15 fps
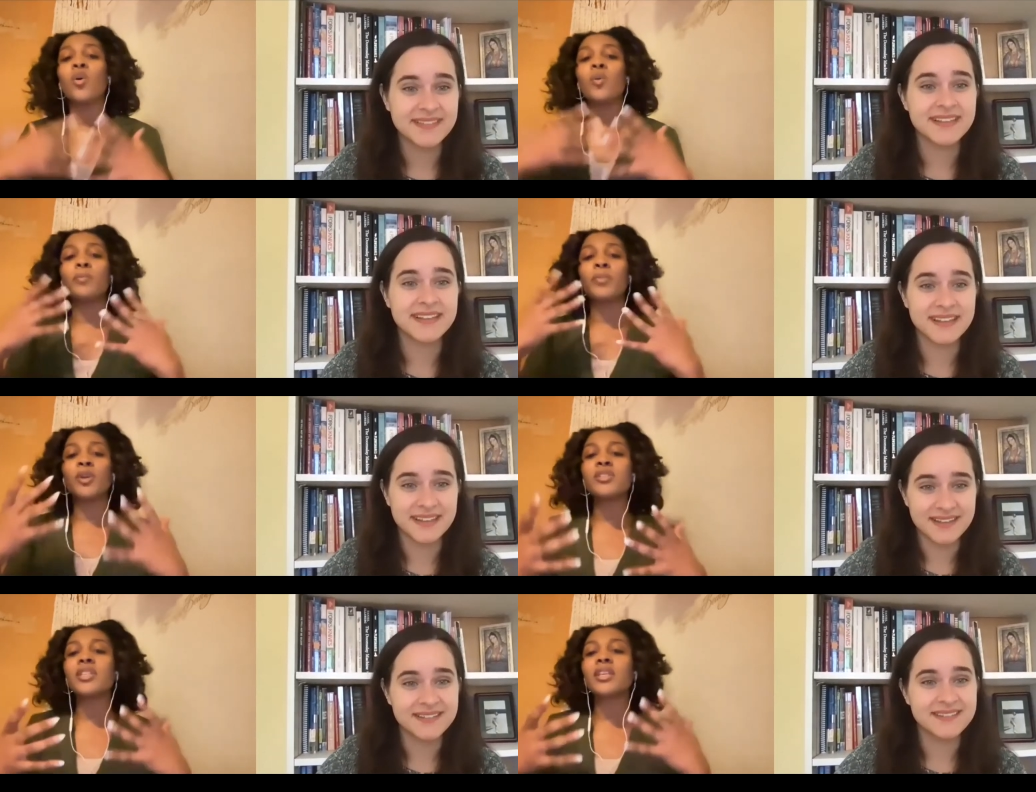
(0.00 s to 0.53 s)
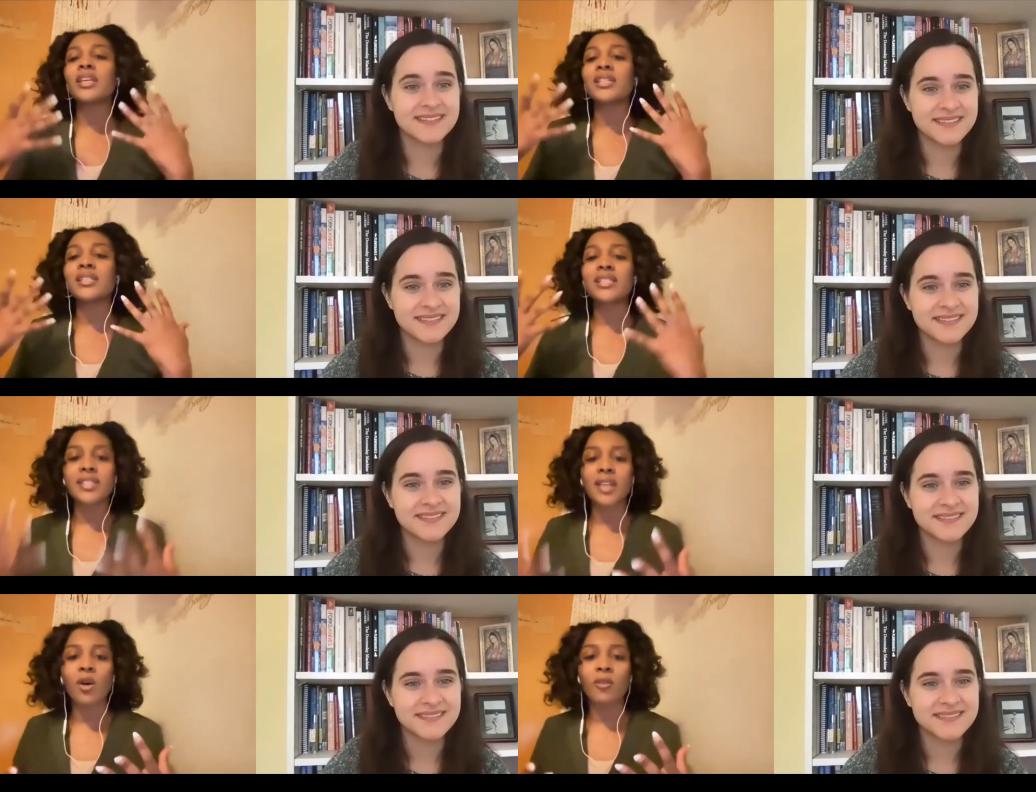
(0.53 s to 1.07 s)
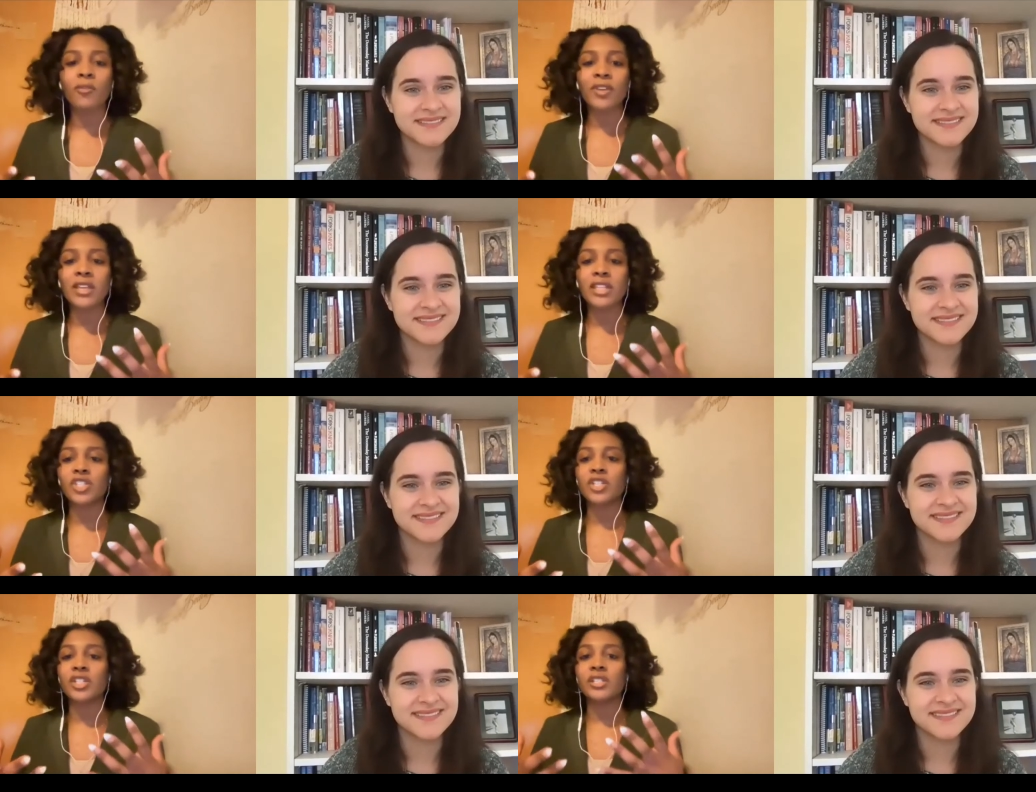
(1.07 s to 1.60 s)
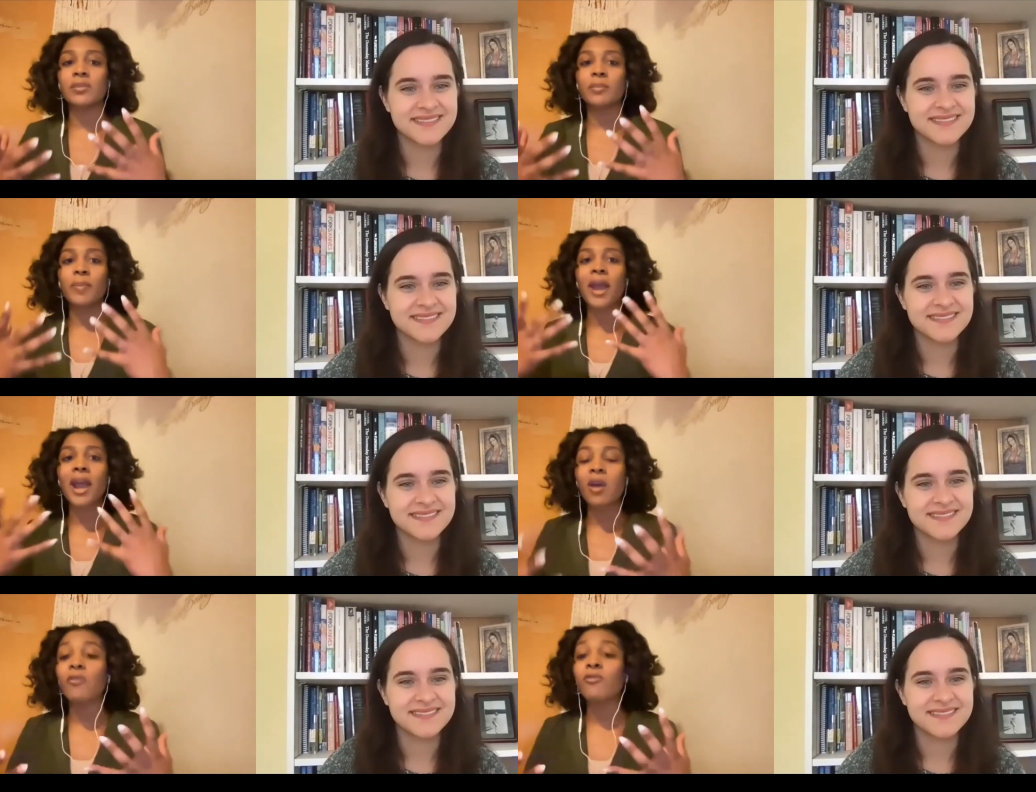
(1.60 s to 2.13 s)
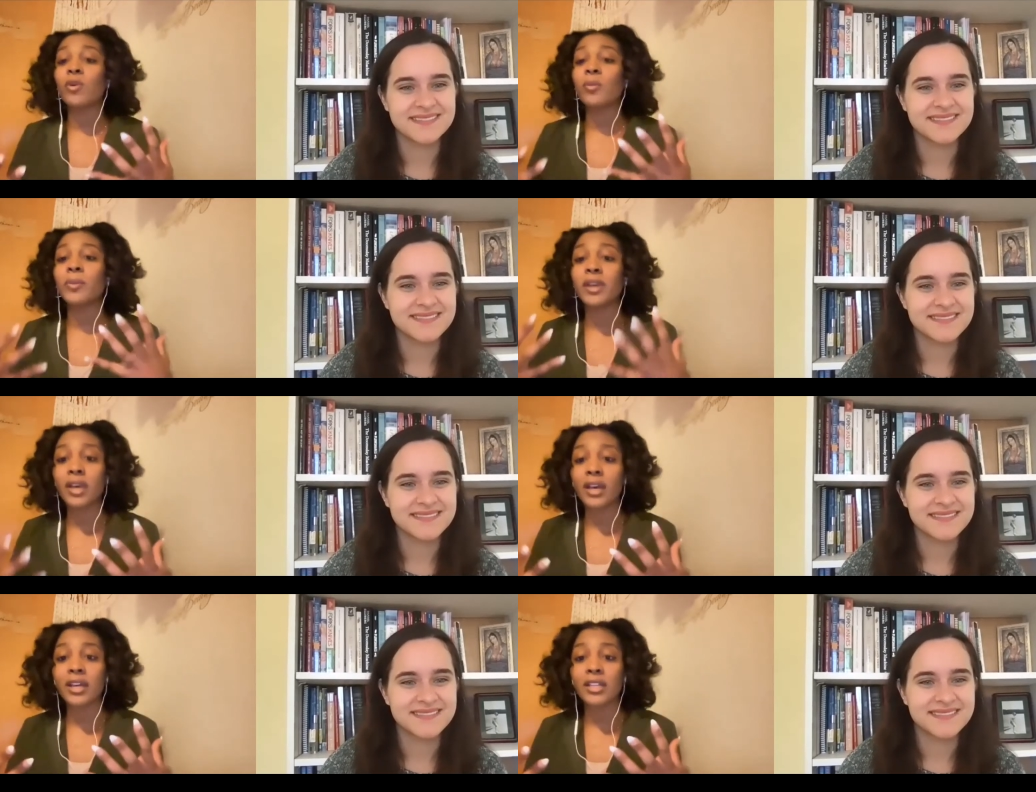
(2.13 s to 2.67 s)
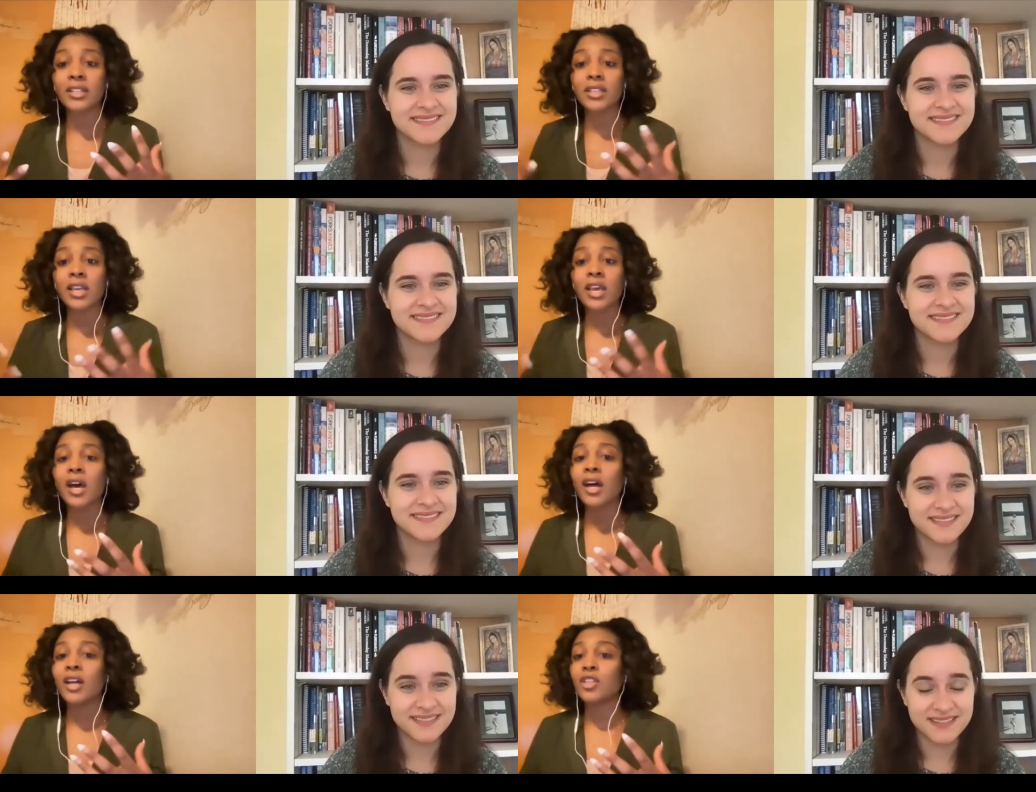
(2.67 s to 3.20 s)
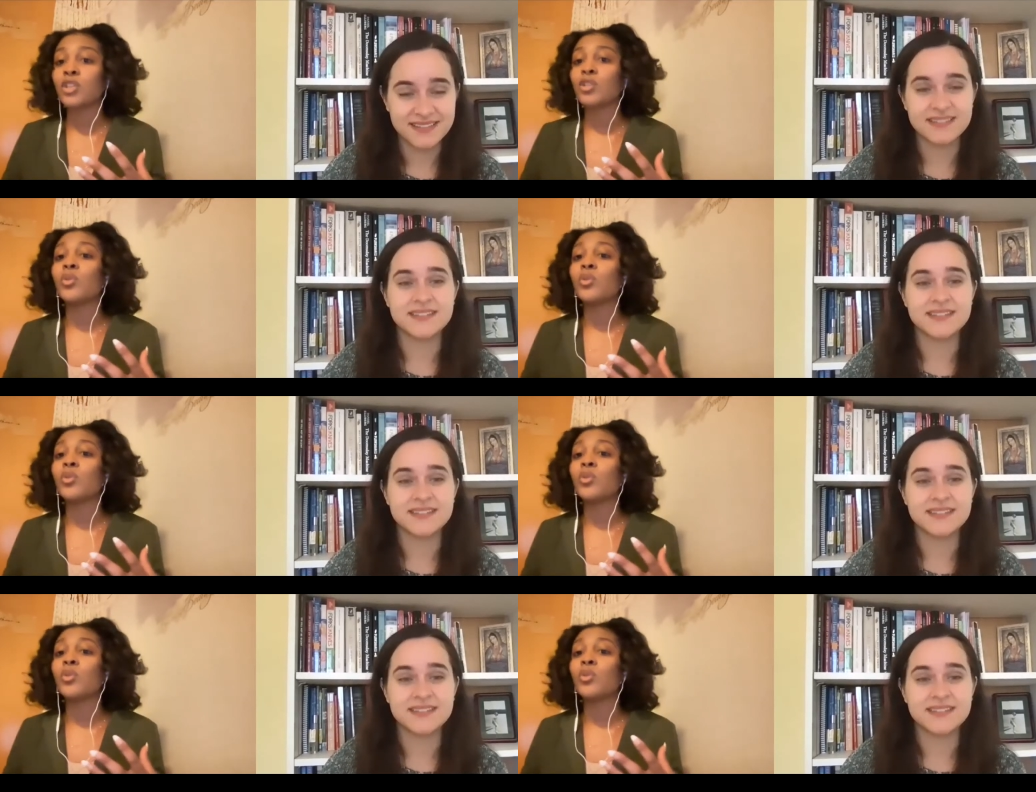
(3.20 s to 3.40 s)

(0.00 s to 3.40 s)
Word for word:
Speaker 1: So music itself is just powerful because